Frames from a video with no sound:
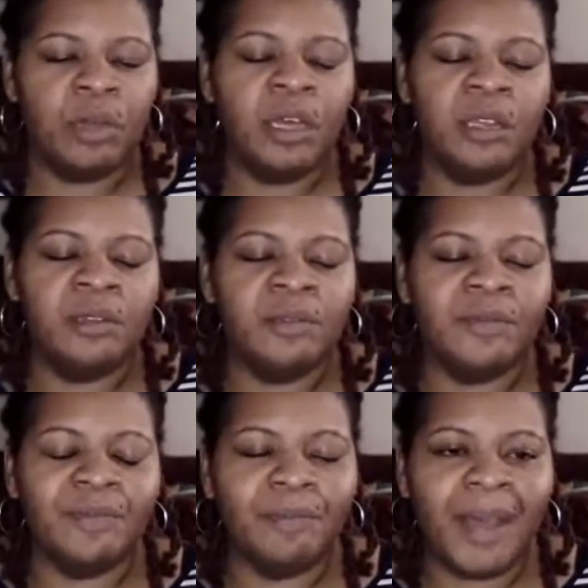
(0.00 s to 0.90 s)
of
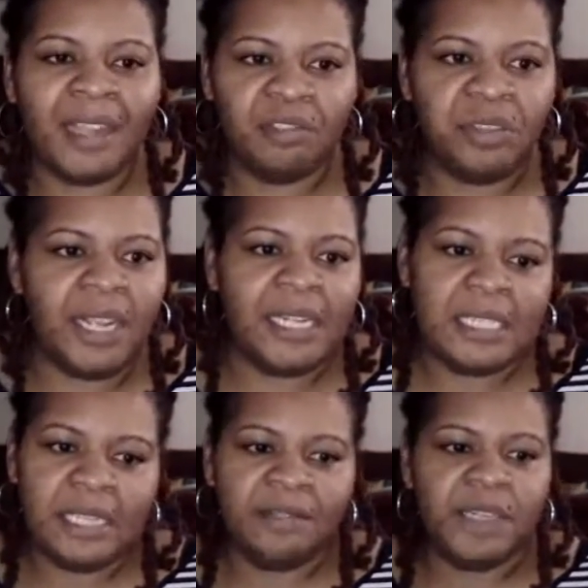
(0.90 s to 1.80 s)
my
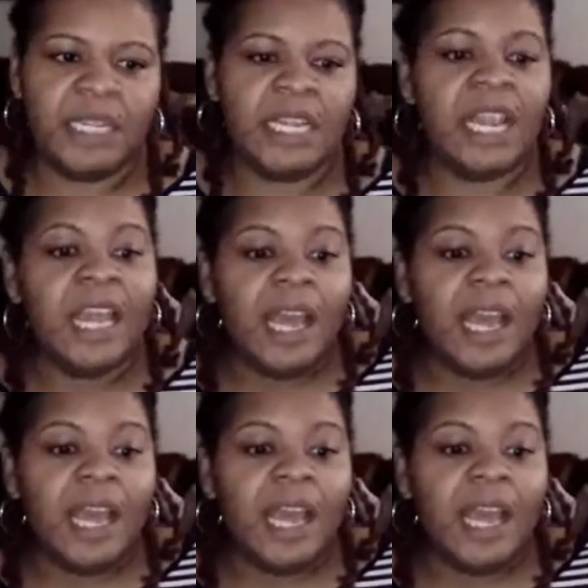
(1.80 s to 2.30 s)
creativity.